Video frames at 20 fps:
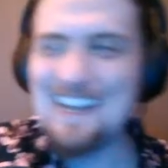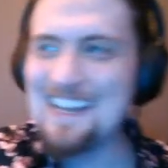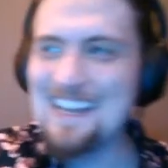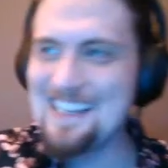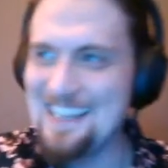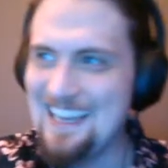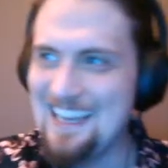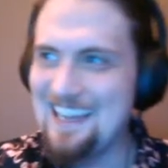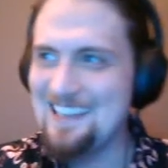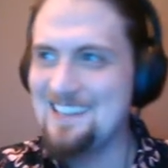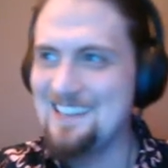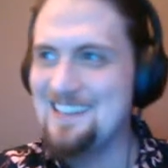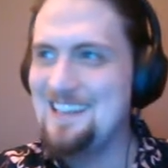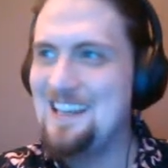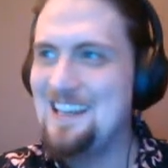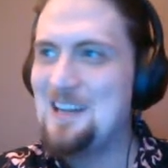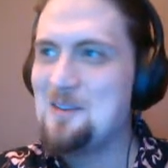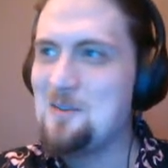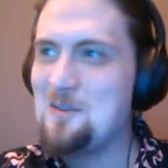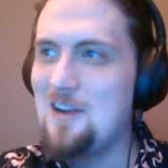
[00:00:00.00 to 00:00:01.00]
again,
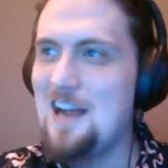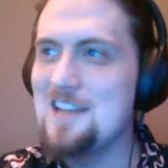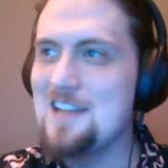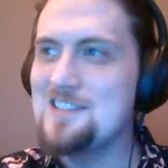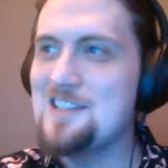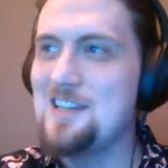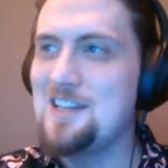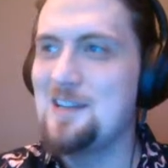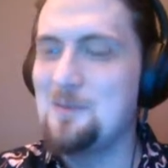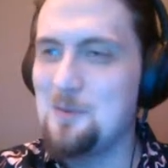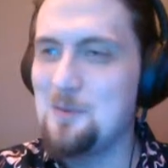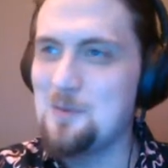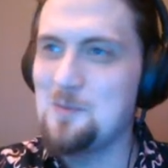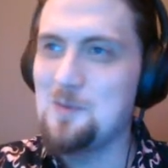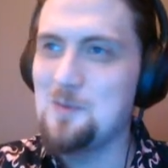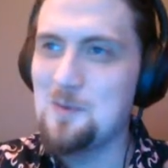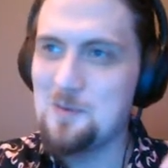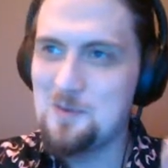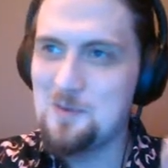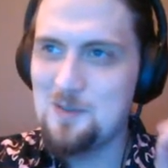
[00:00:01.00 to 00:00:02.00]
we're asking,
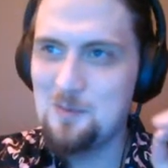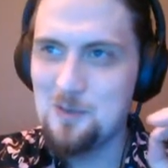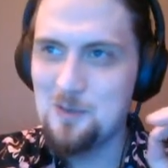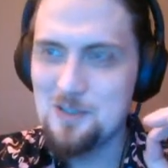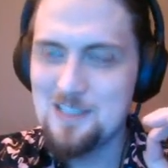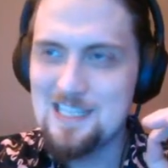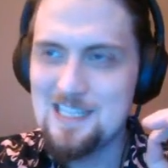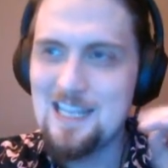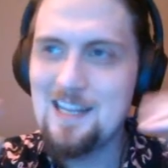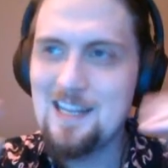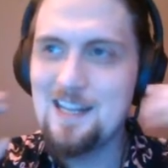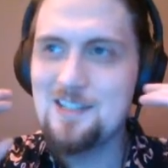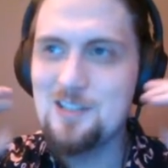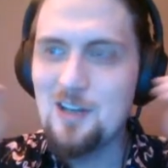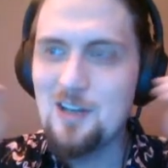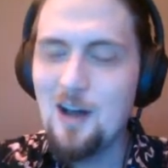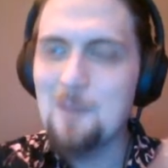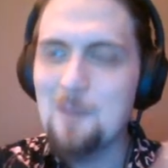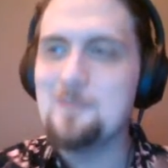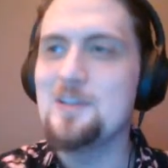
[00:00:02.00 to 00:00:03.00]
we're
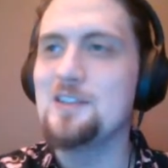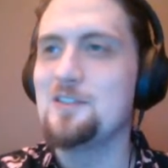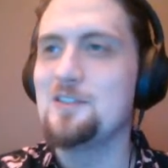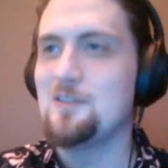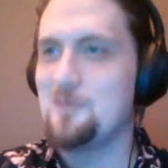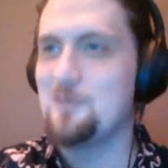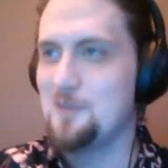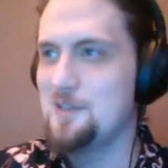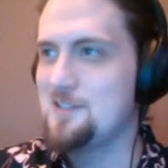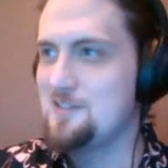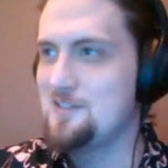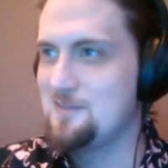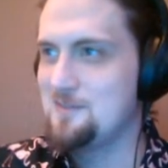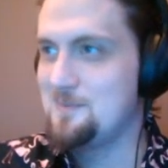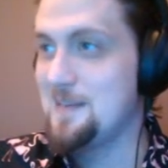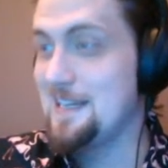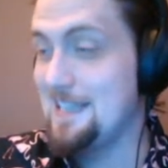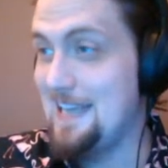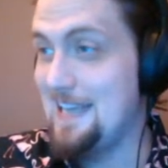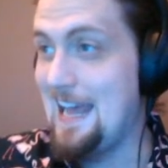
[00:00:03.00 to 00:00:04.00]
adopting the voice of
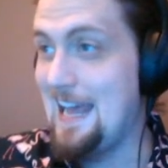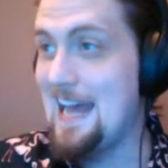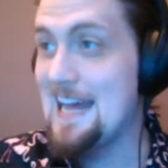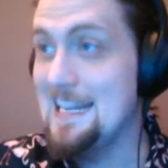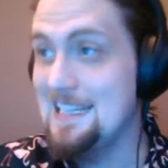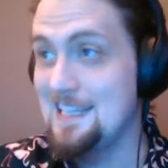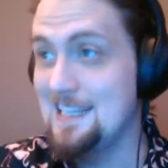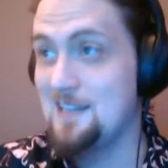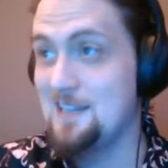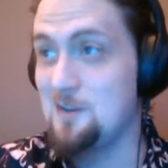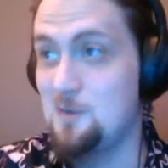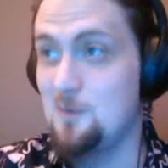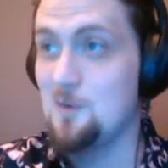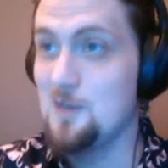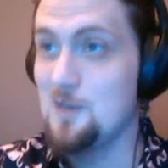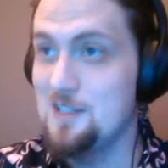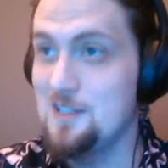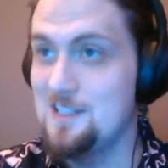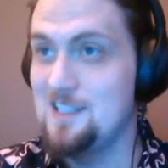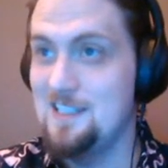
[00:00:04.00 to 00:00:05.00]
my cat in
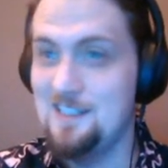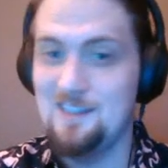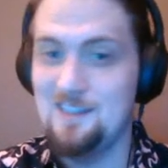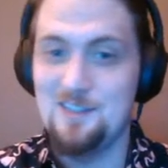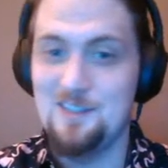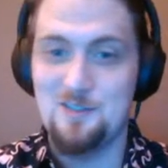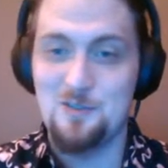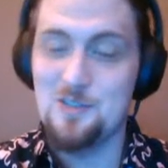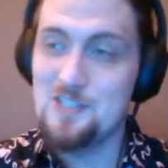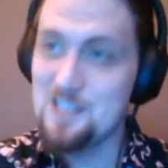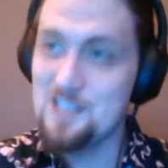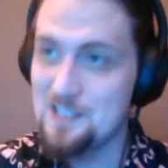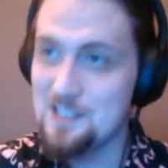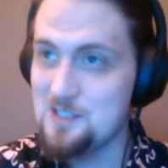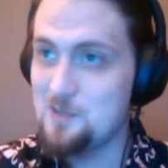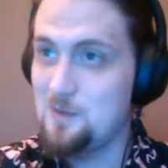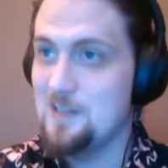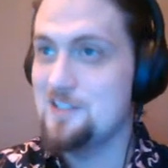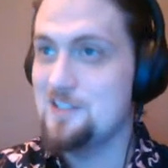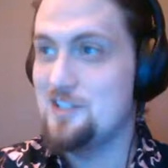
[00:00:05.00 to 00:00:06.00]
quarantine. These are 6
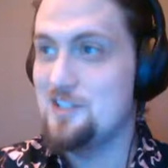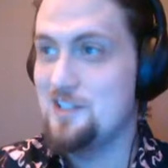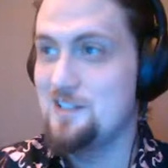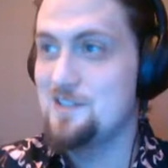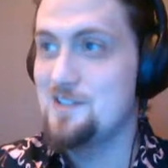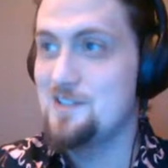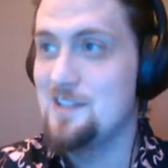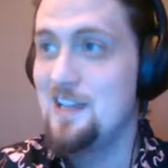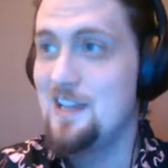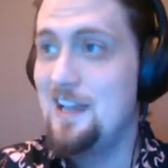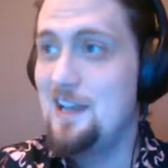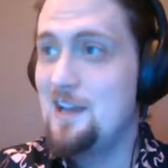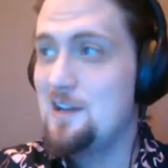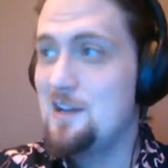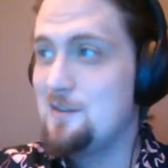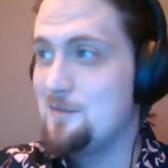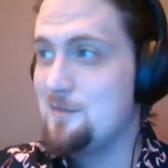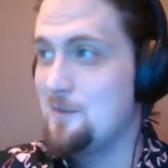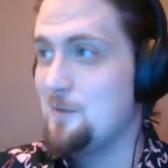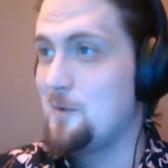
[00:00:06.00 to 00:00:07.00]
questions
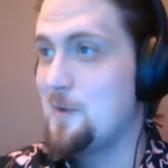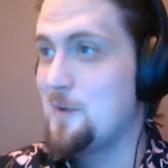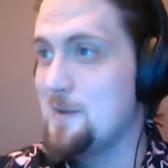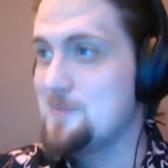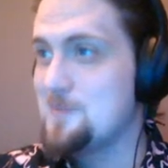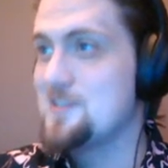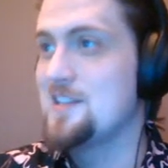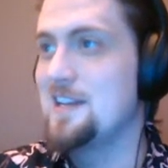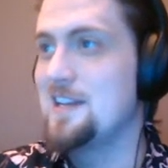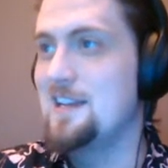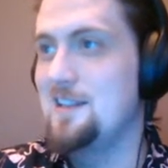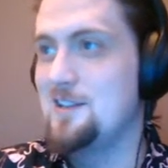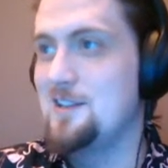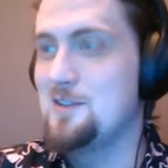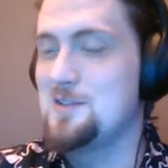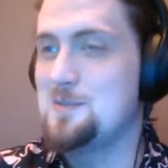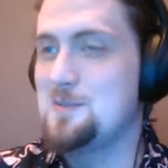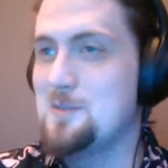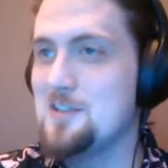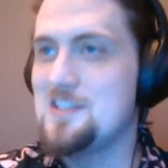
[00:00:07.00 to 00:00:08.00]
from a website that
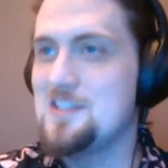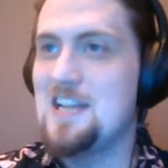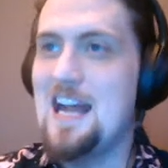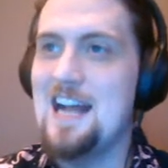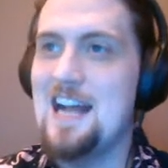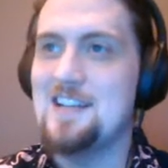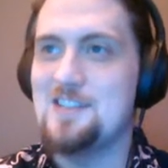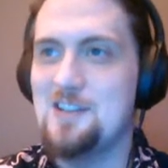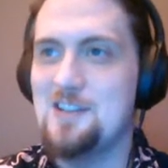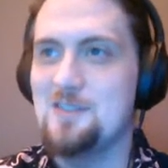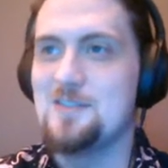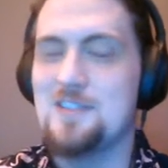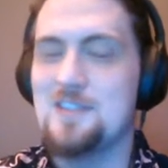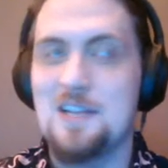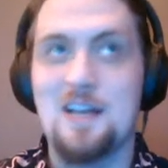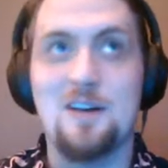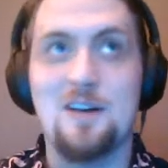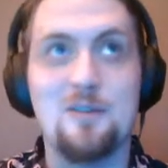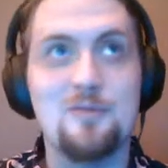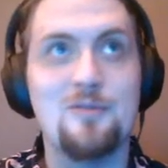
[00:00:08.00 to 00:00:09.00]
you're supposed to ask
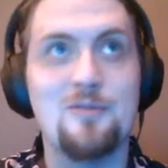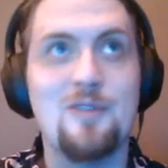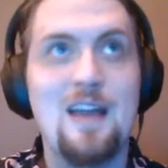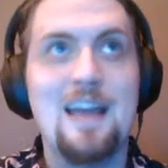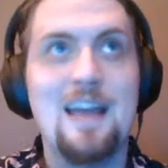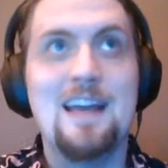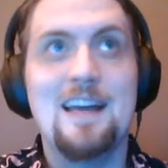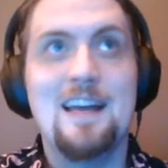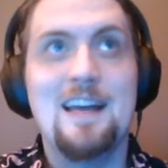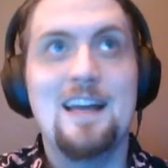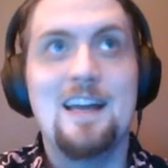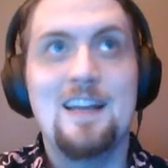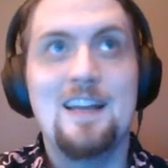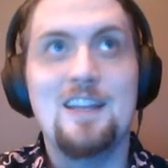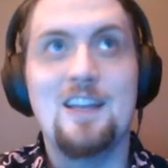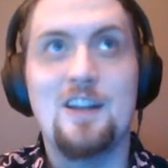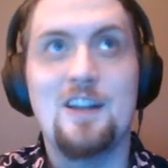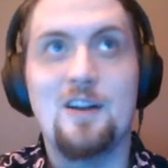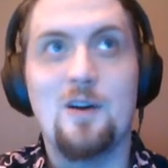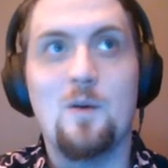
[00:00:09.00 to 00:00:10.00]
yourself.
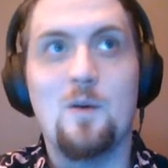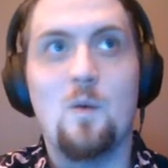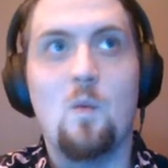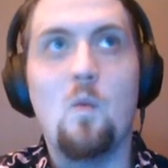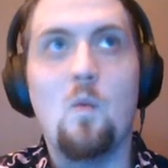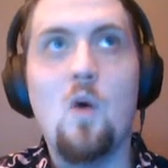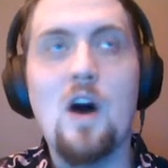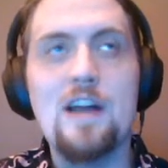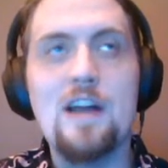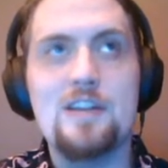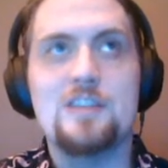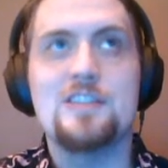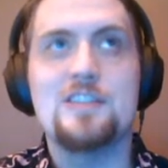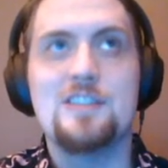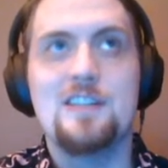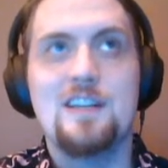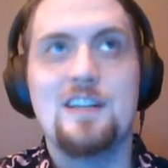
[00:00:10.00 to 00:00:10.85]
You know, what?